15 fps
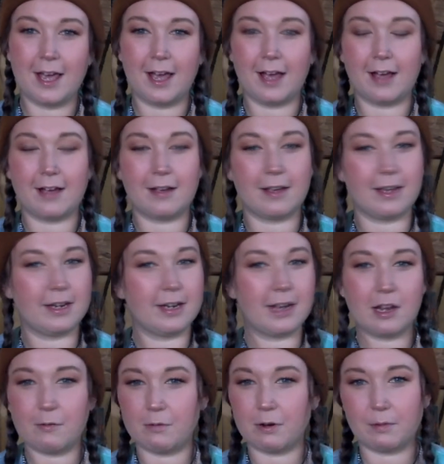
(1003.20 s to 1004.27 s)
uh, and
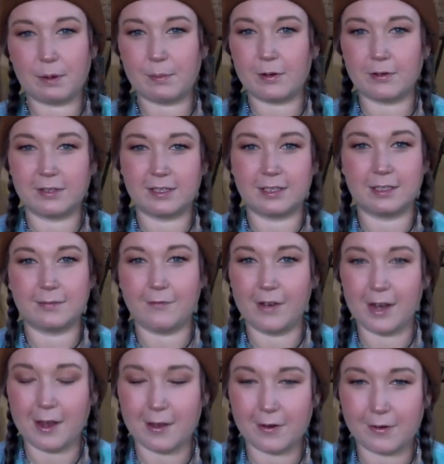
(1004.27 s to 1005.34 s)
anywhere we post this
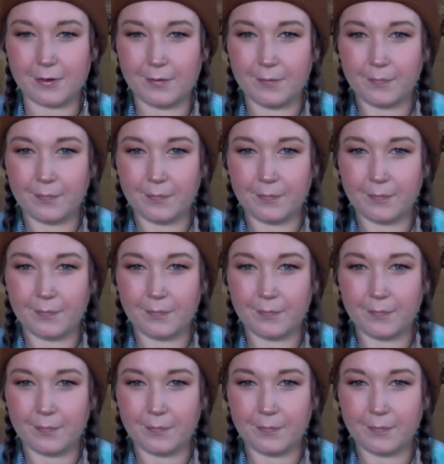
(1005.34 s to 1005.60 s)
video.